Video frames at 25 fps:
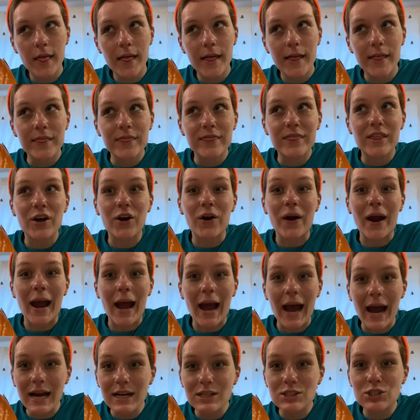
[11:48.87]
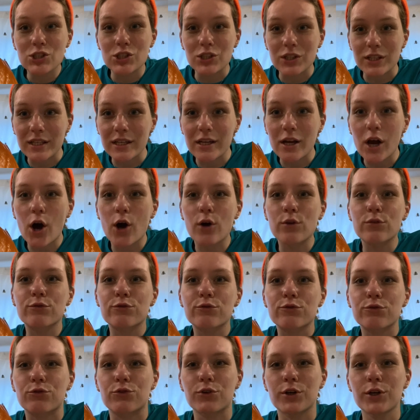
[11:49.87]
They're actually a
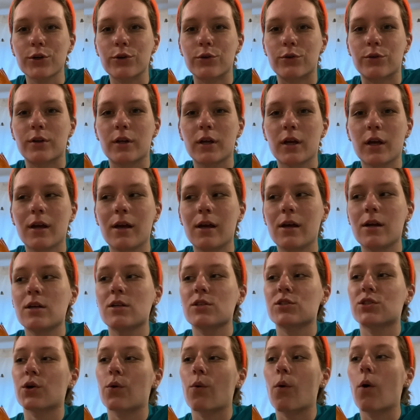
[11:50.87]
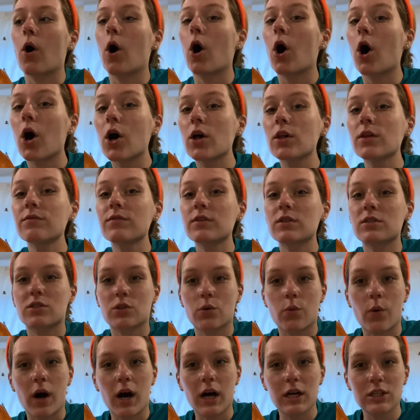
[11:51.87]
fruit. So all of the
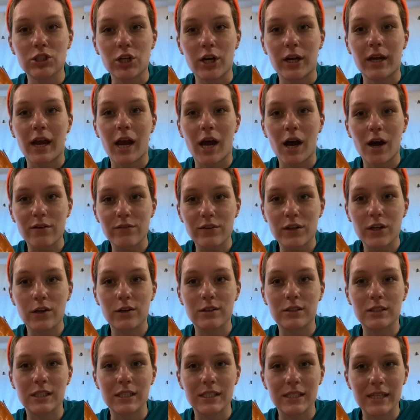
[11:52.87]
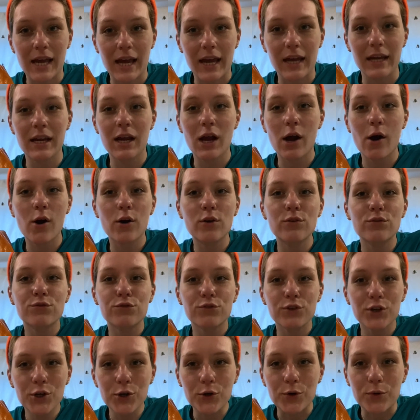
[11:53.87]
squash I have here today are
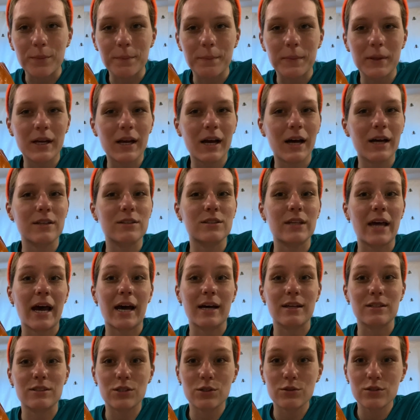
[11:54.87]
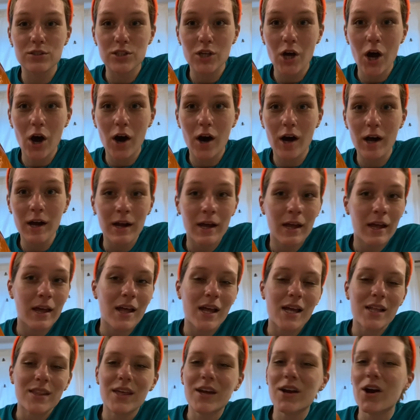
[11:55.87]
fruit because, as you saw,
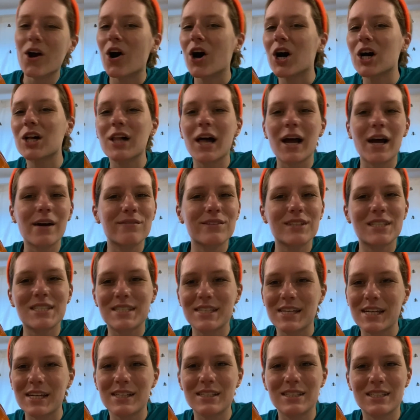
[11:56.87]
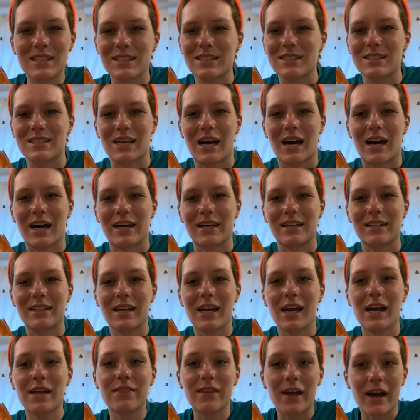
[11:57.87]
they all have seeds inside,
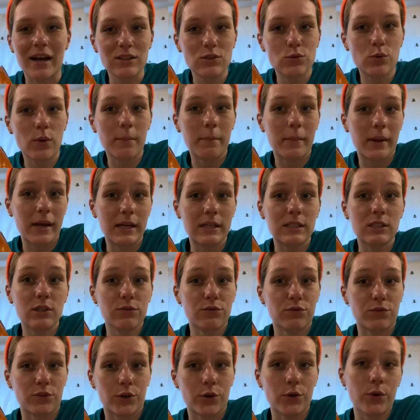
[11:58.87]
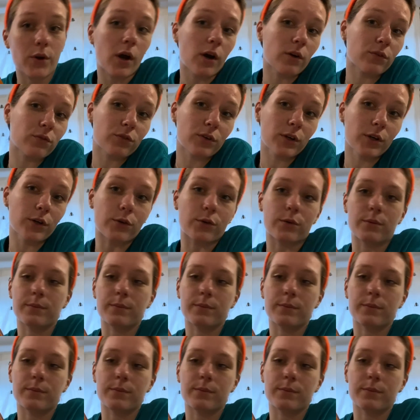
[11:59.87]
and that's what makes a fruit a fruit.